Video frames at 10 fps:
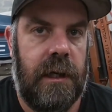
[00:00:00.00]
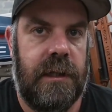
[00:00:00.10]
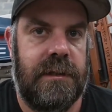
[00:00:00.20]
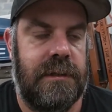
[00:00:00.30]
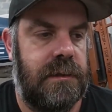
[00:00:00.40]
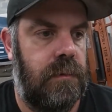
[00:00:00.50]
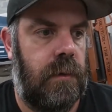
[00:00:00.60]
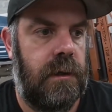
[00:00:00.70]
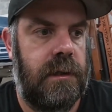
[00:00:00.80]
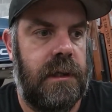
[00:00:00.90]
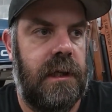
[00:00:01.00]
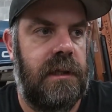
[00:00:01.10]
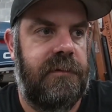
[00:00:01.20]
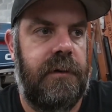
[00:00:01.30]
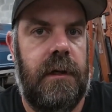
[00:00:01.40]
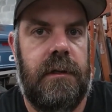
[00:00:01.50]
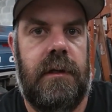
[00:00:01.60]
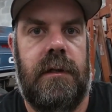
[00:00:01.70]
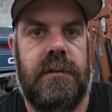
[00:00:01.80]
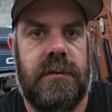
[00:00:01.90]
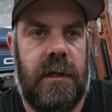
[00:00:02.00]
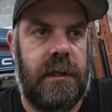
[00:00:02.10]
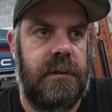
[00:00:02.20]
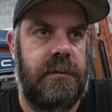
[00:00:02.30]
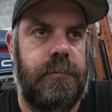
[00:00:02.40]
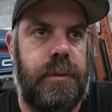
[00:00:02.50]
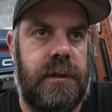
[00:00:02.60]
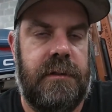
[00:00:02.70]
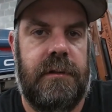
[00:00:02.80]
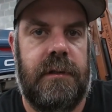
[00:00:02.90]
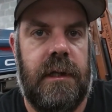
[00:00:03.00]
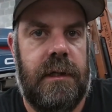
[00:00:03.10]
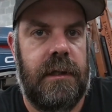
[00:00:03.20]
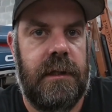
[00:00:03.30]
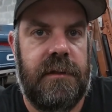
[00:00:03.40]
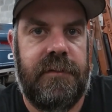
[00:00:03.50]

I just wanted to get the front done so I can put get the